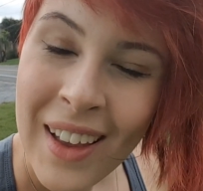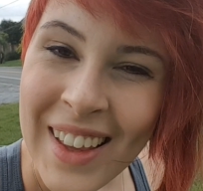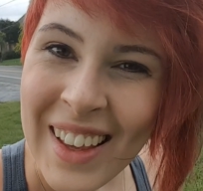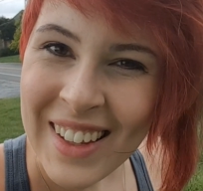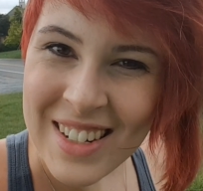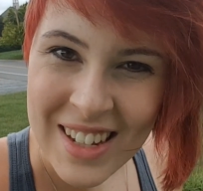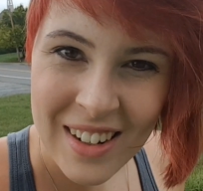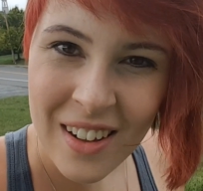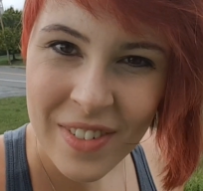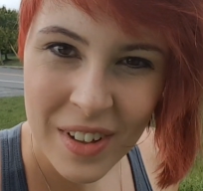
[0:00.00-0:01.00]
Can't get a date
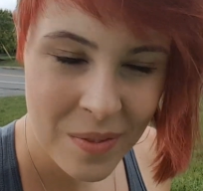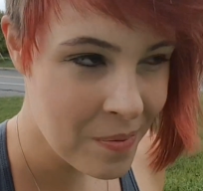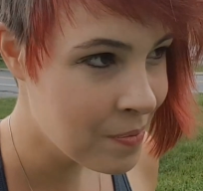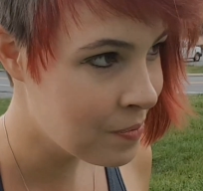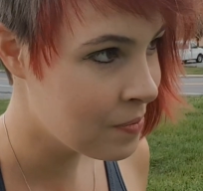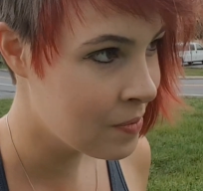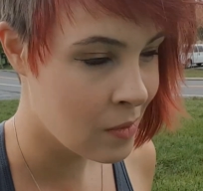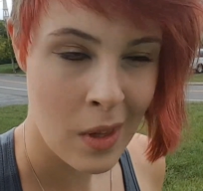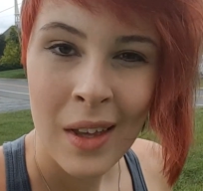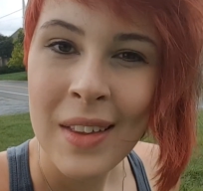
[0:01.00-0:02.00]
off it.
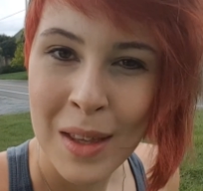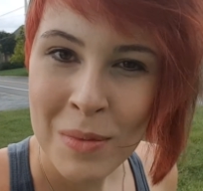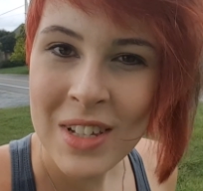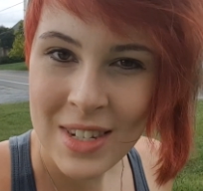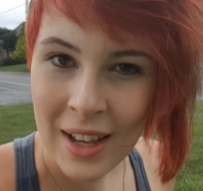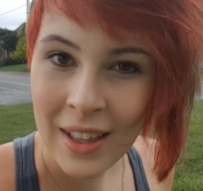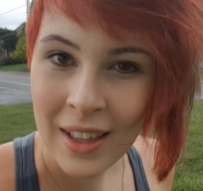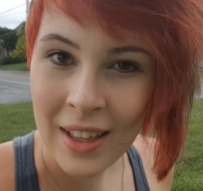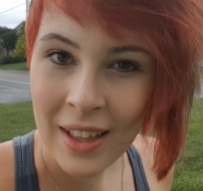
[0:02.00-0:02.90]
Give me a second.